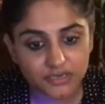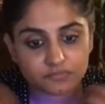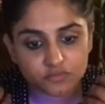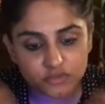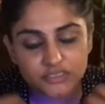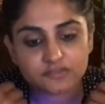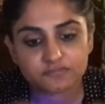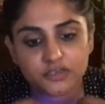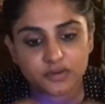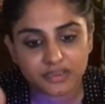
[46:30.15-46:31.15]
but I'm really
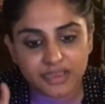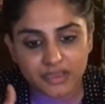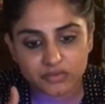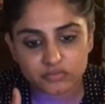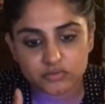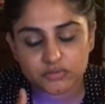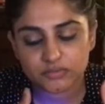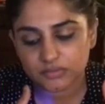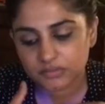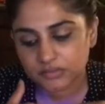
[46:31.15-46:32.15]
figuring out
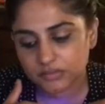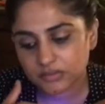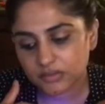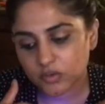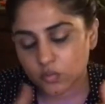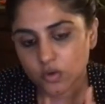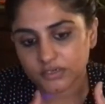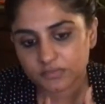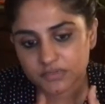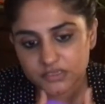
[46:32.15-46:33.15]

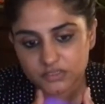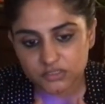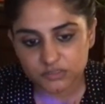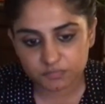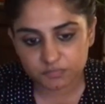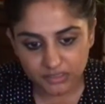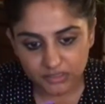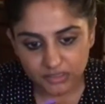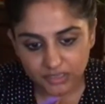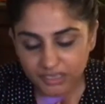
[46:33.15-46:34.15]
what it means to speak.